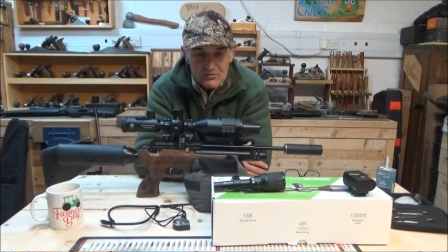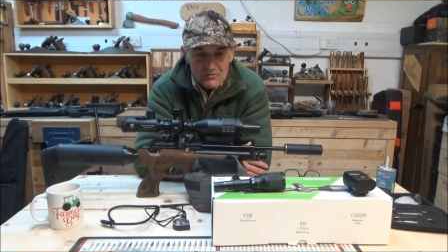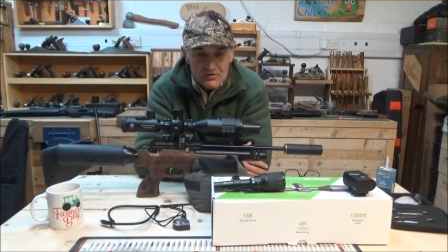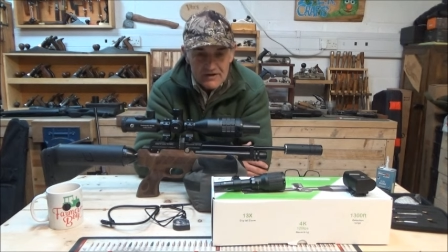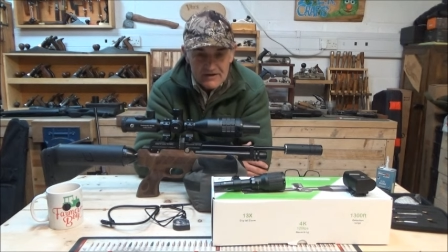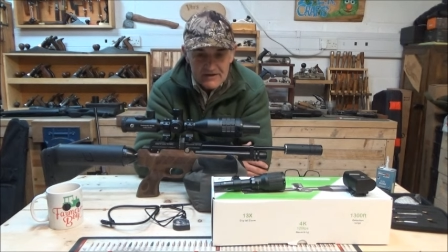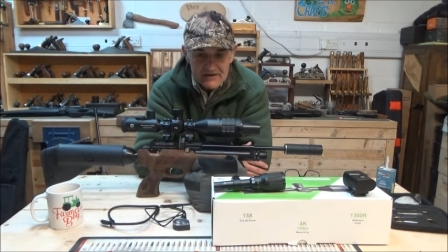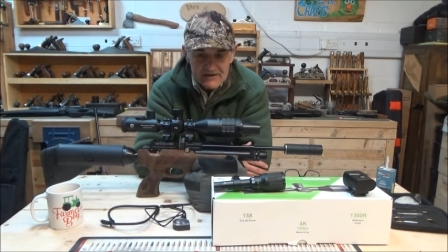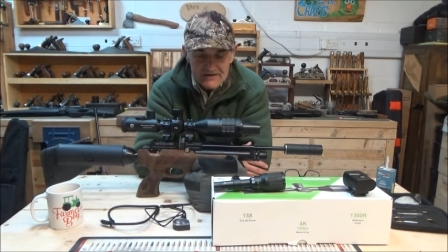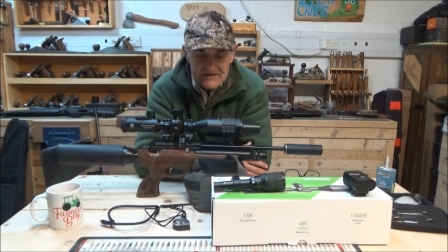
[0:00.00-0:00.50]

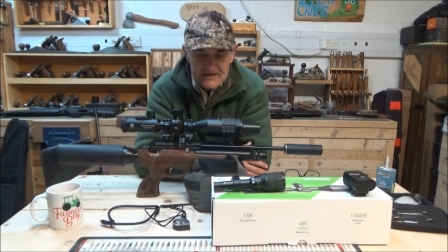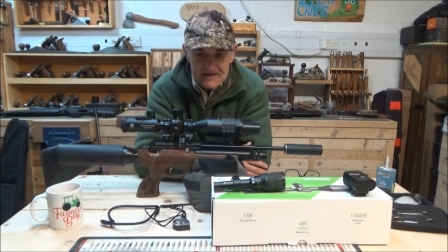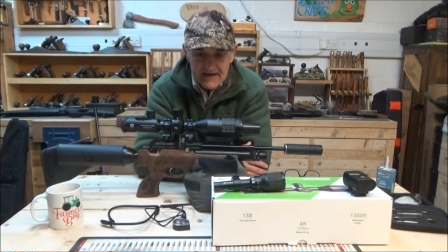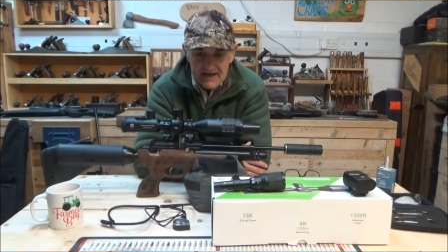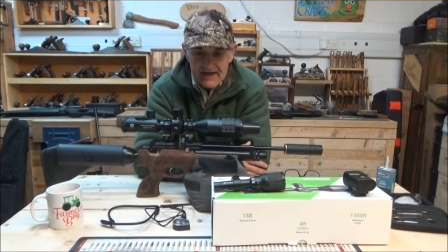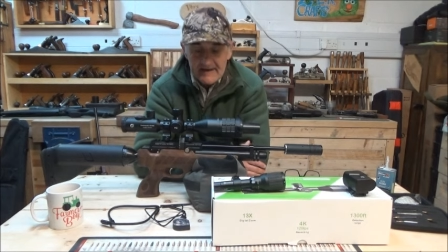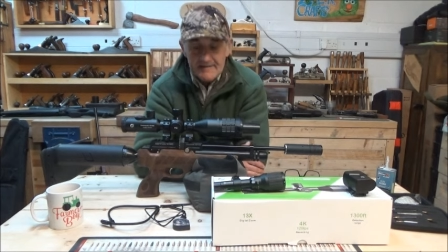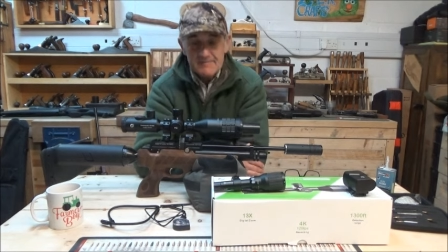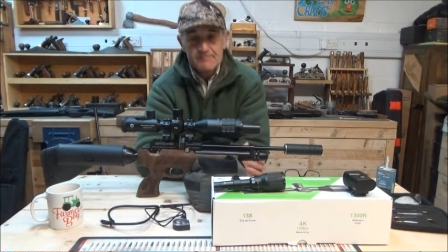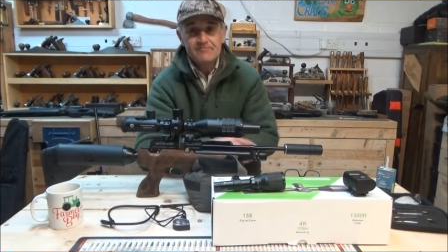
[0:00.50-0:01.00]
what can I
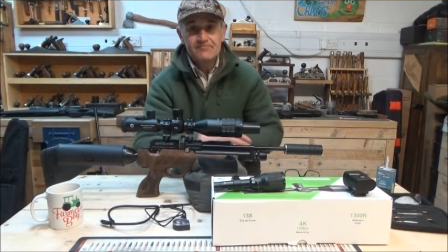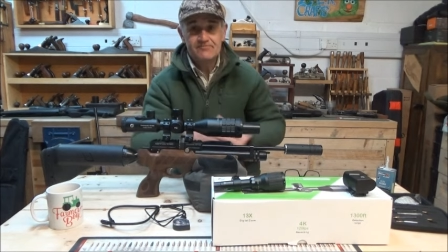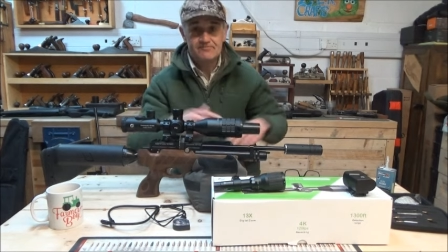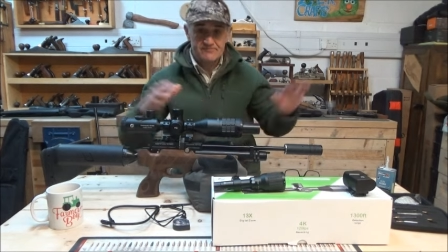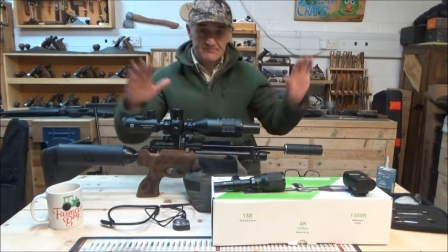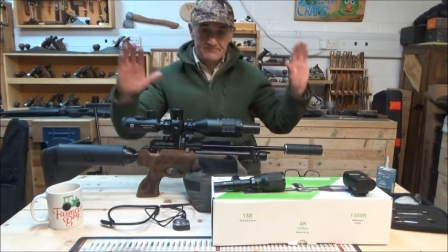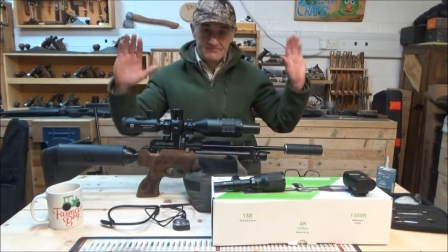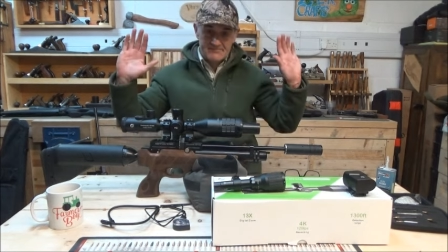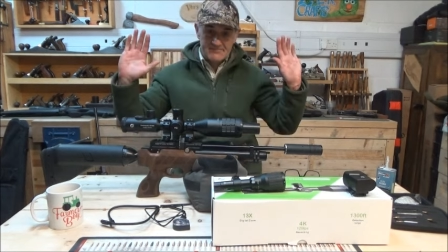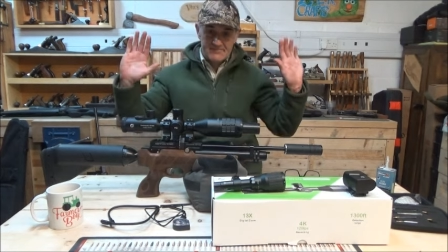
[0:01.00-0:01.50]
say?
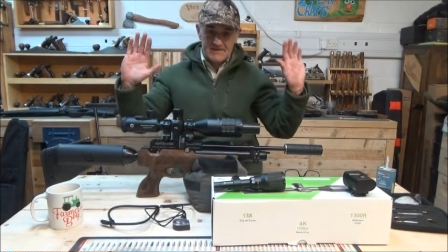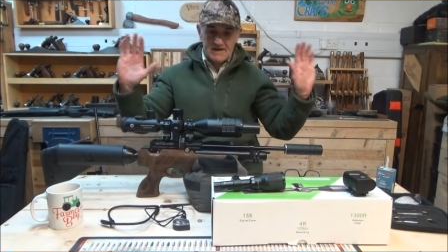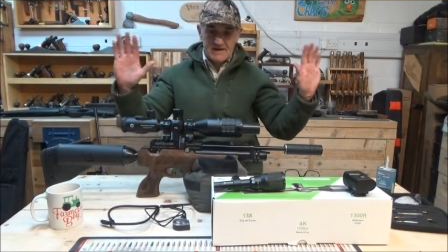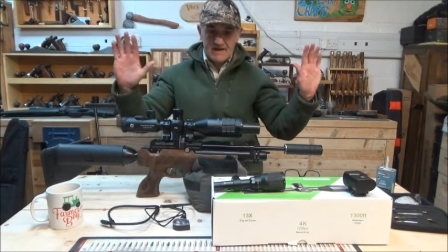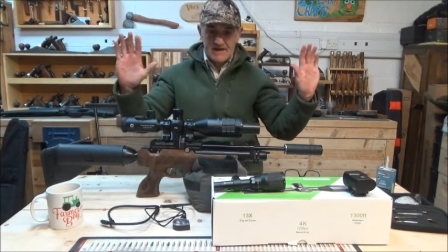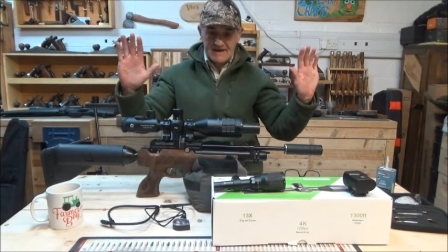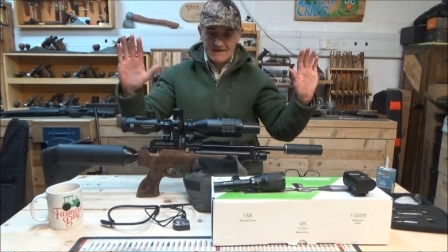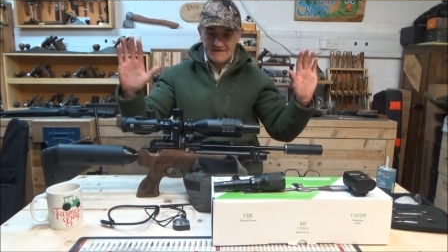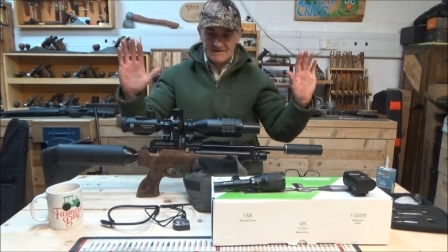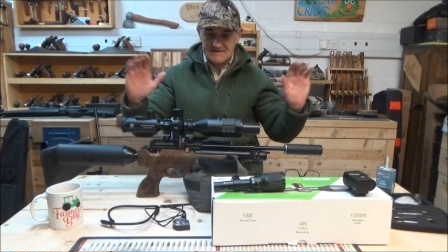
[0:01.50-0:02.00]

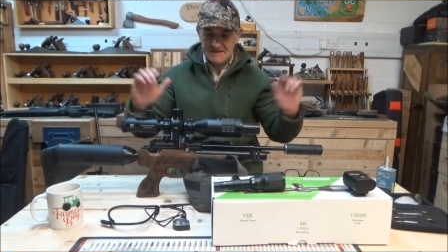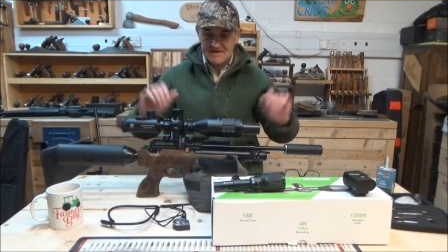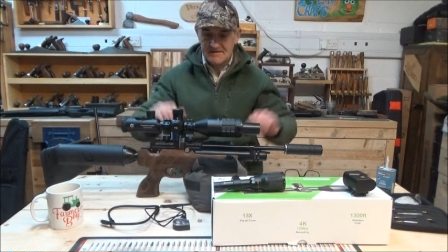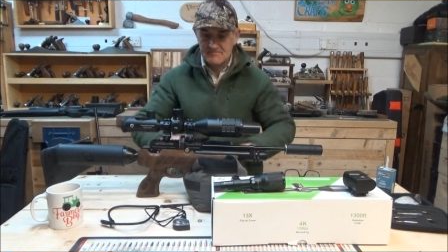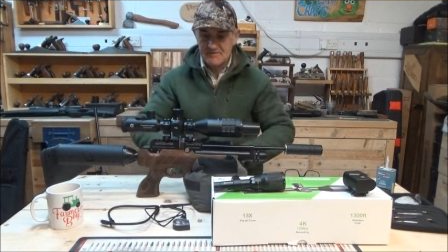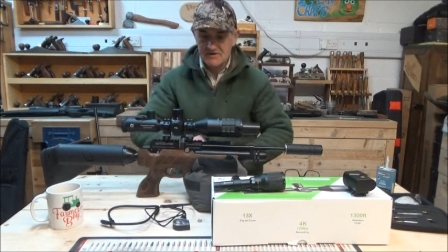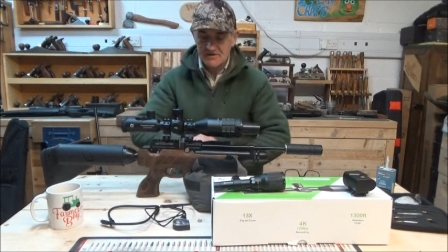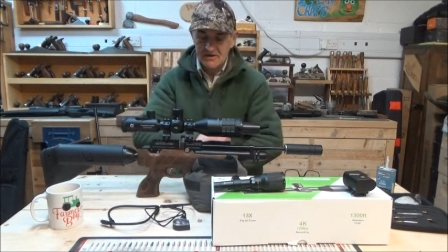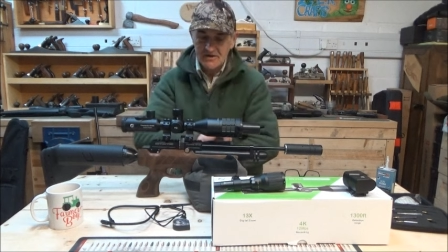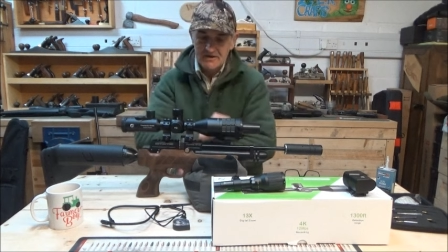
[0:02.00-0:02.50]
Hands
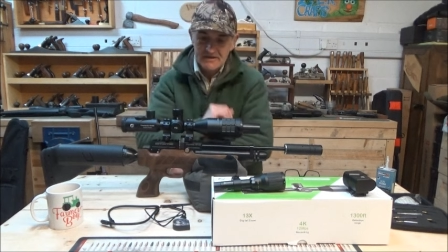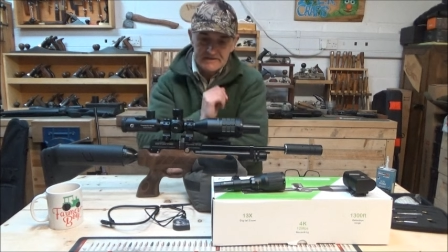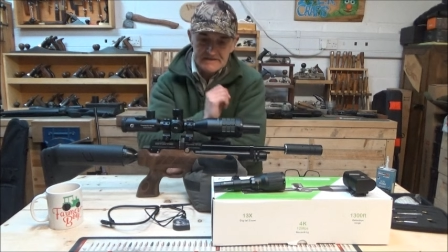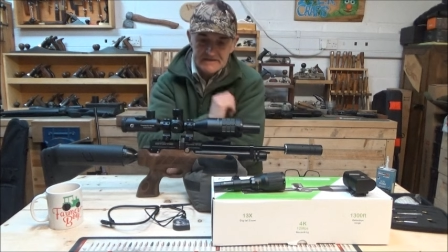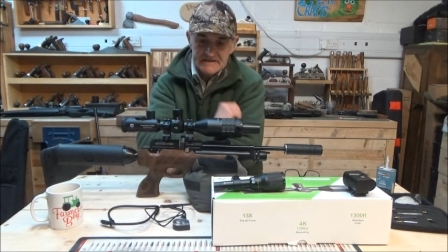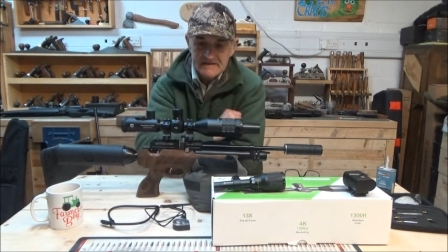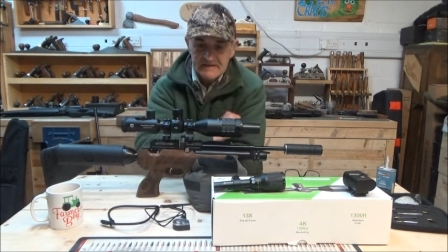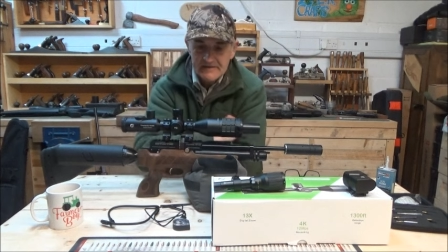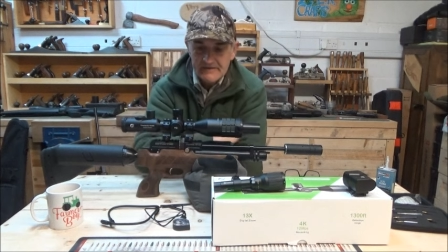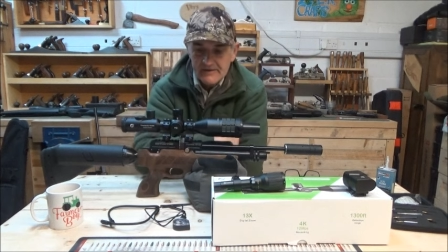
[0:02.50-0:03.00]
up
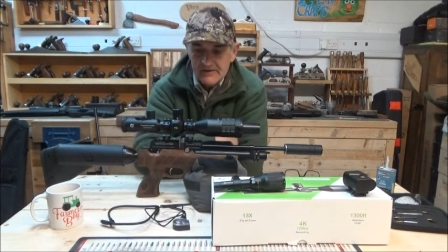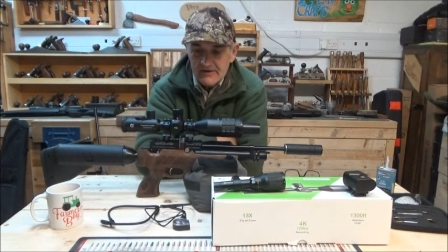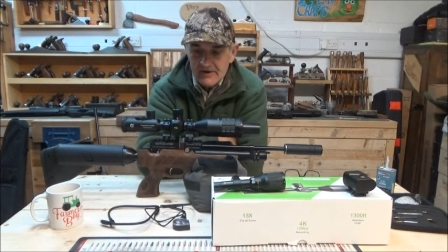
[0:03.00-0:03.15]
guys.